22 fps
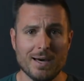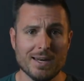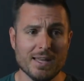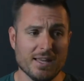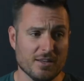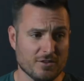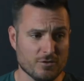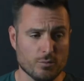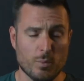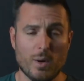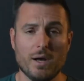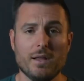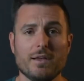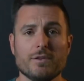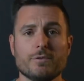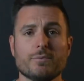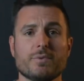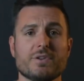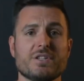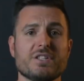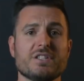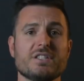body as well
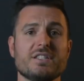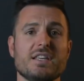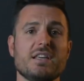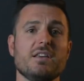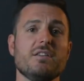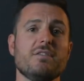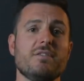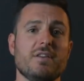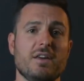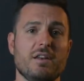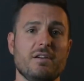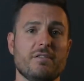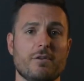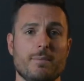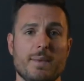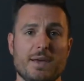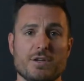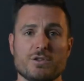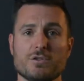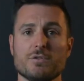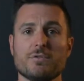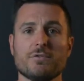as receive
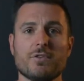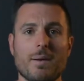information